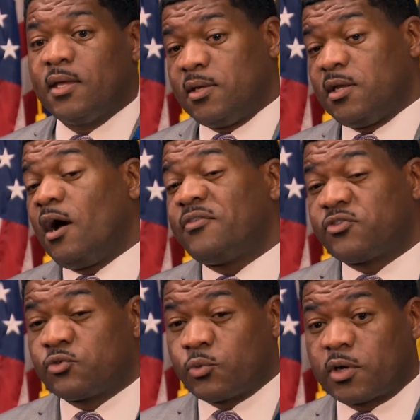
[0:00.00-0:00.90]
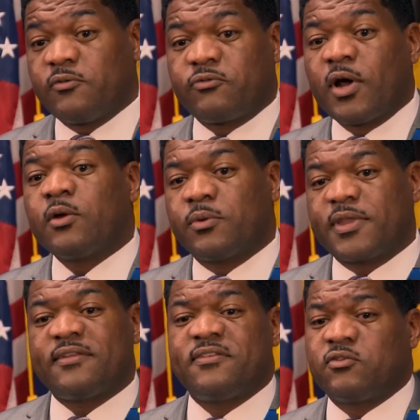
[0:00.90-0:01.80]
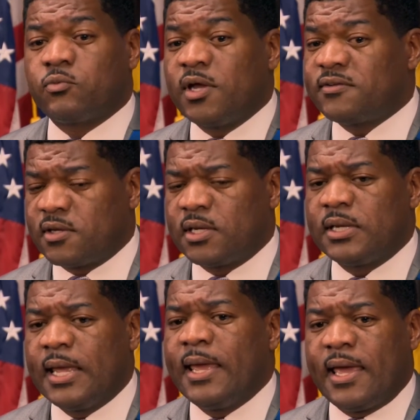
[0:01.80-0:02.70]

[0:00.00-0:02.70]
and the officers were confronted with that situation and